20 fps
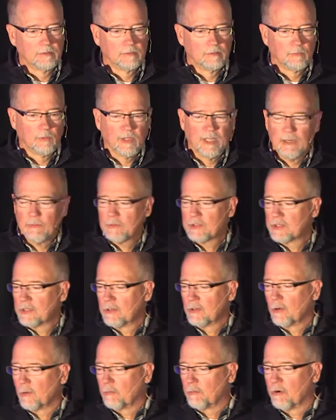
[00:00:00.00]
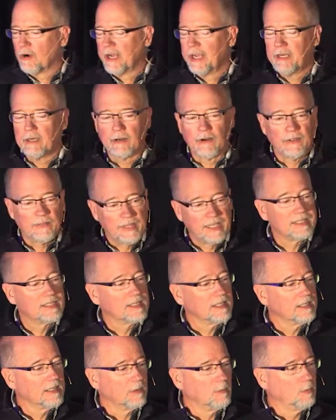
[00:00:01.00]
Well, that was a no-brainer, and they
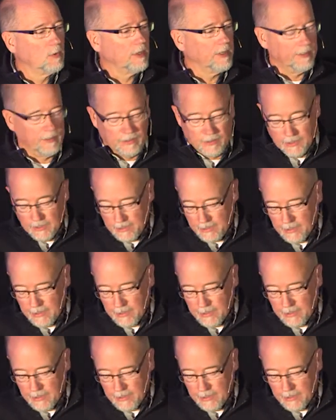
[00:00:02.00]
said they would.